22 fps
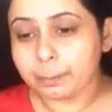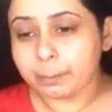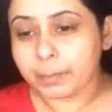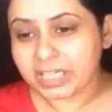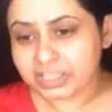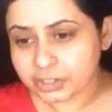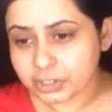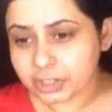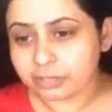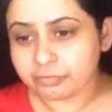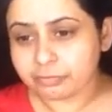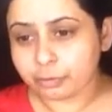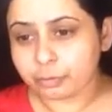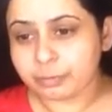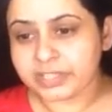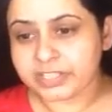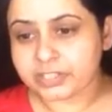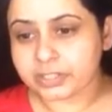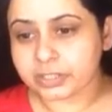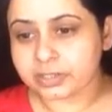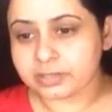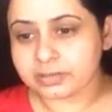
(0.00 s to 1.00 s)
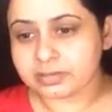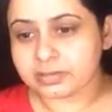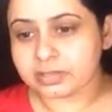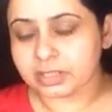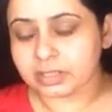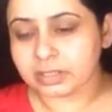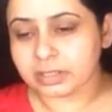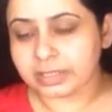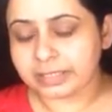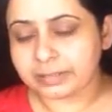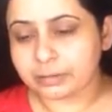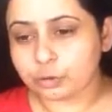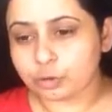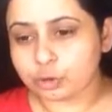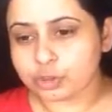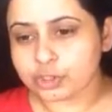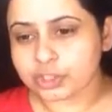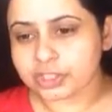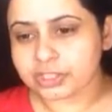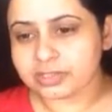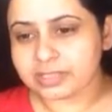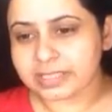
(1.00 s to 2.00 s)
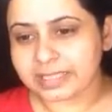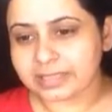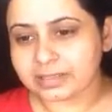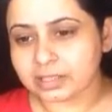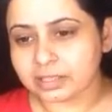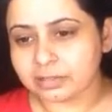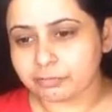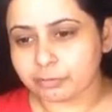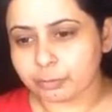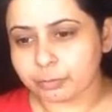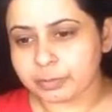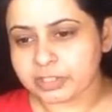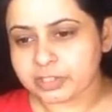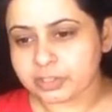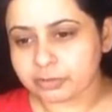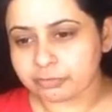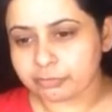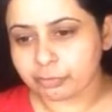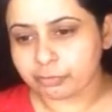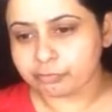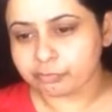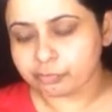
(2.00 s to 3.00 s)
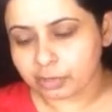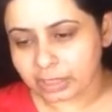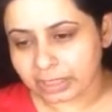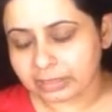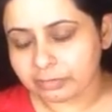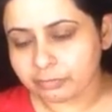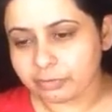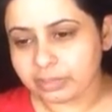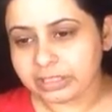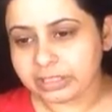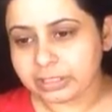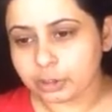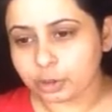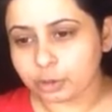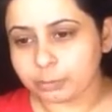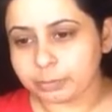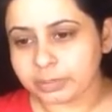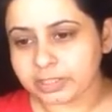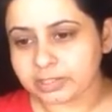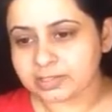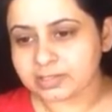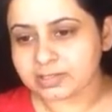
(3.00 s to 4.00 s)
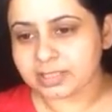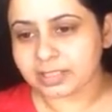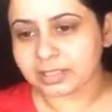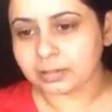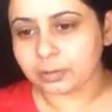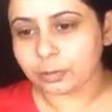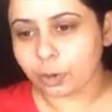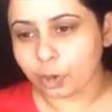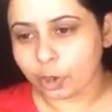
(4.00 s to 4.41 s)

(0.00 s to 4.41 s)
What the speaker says: much information is there, and don't just take the information from one video, because there are a